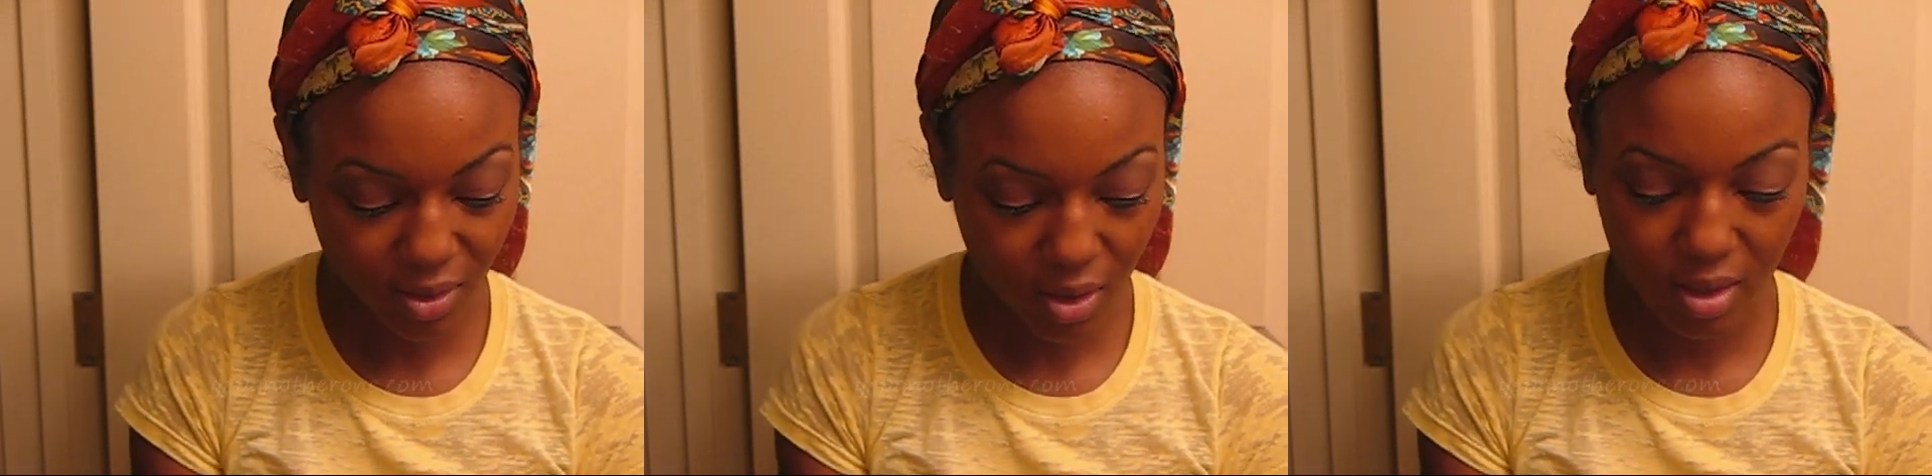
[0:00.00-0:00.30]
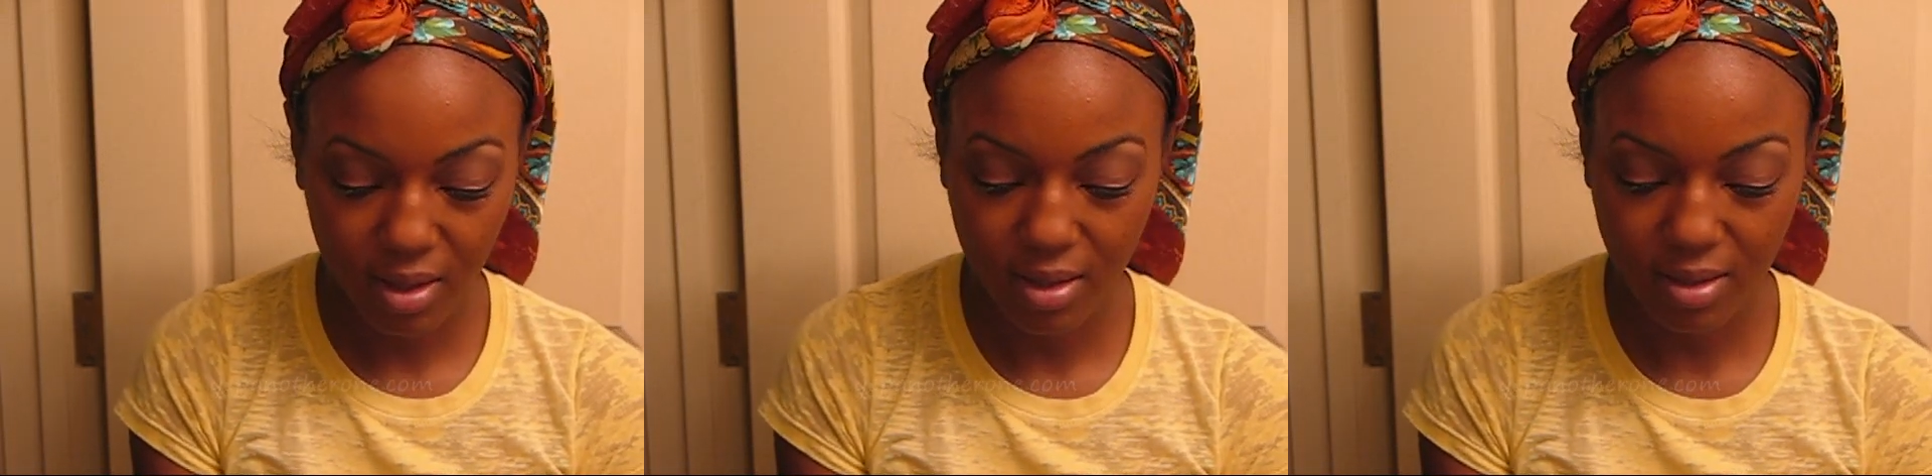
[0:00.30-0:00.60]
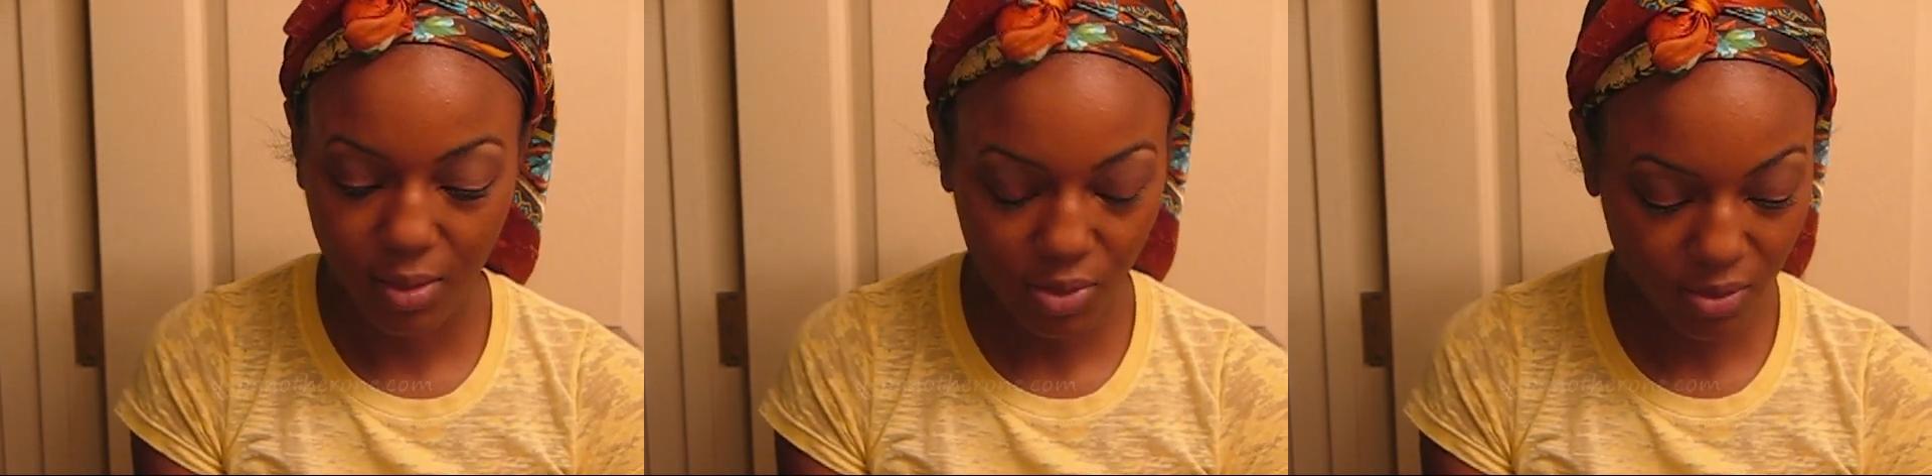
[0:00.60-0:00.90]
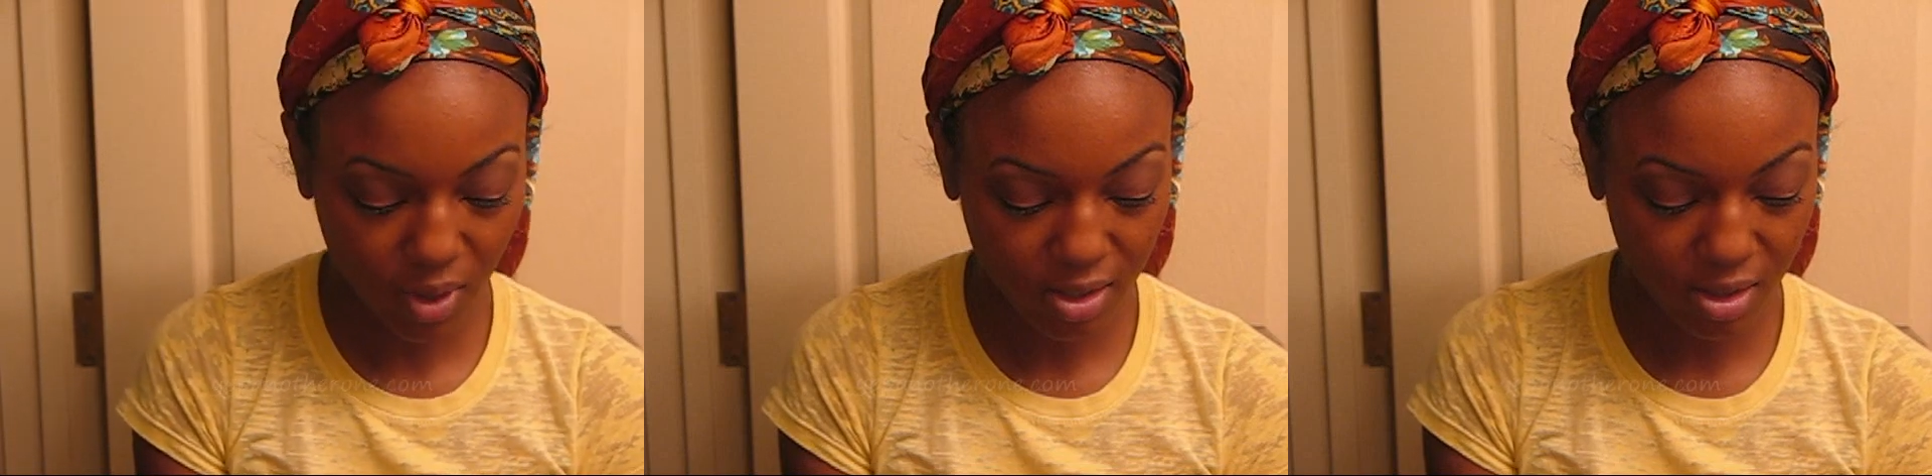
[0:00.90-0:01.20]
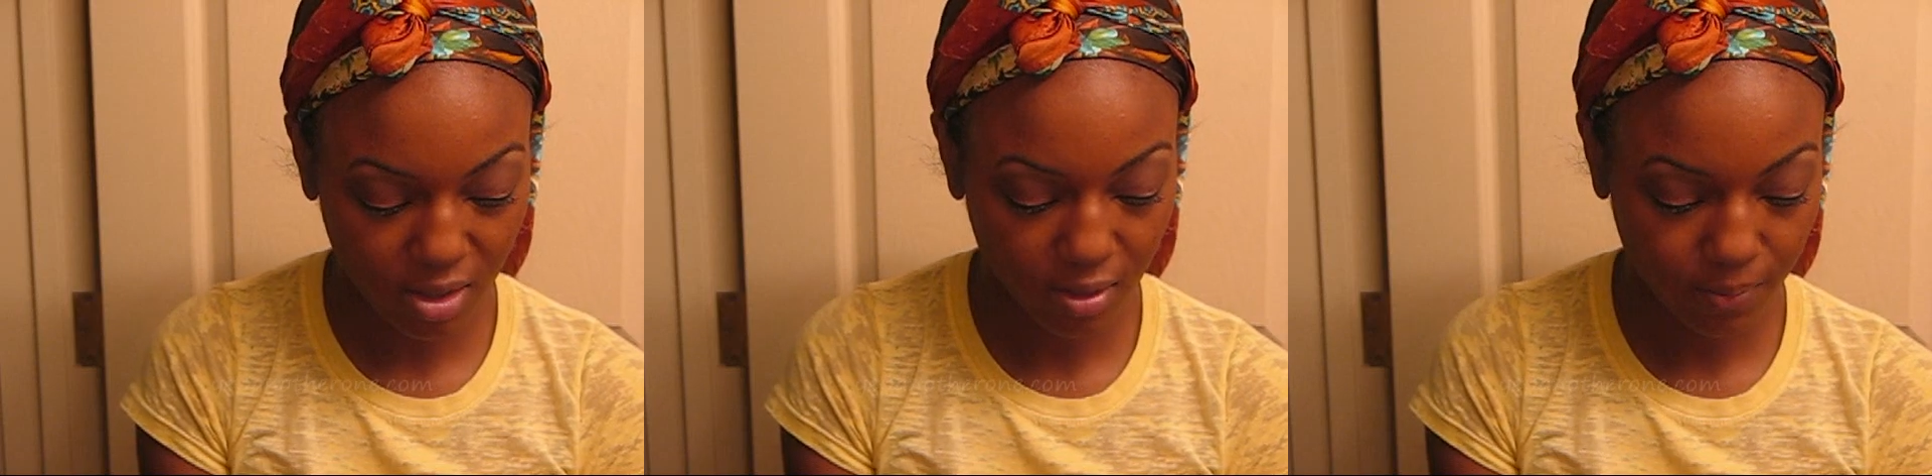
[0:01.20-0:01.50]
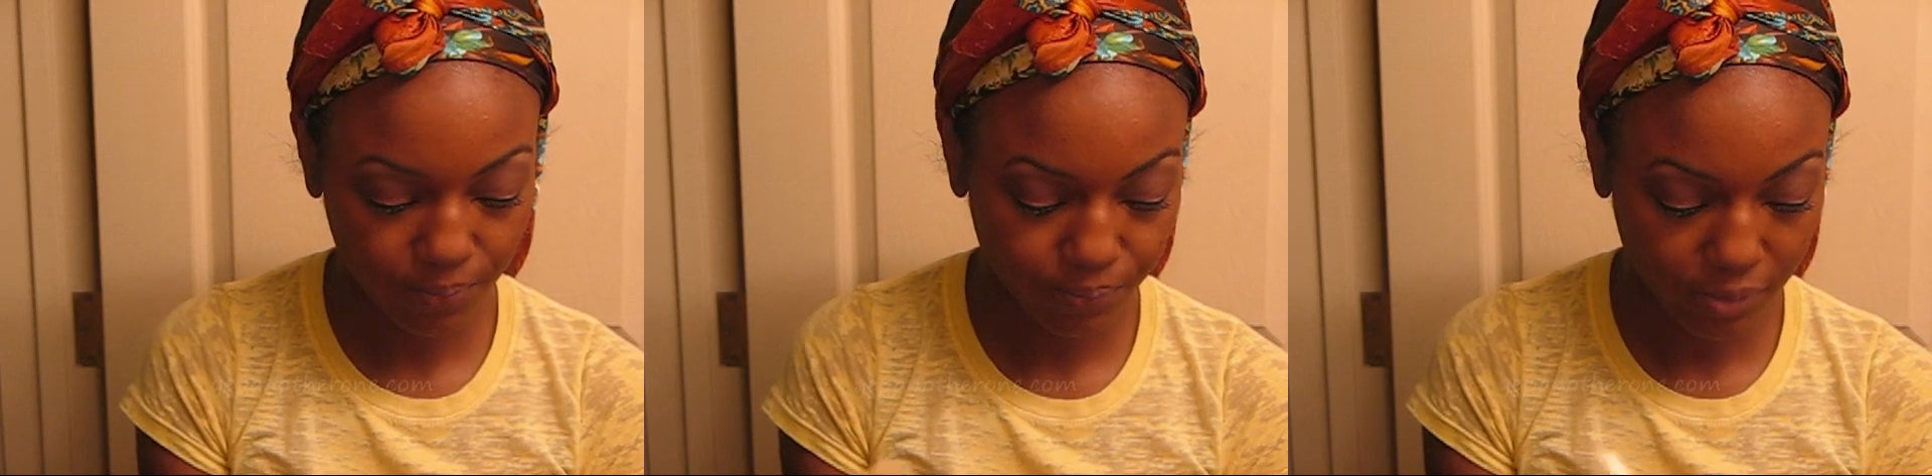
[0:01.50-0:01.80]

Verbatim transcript: on because I was watching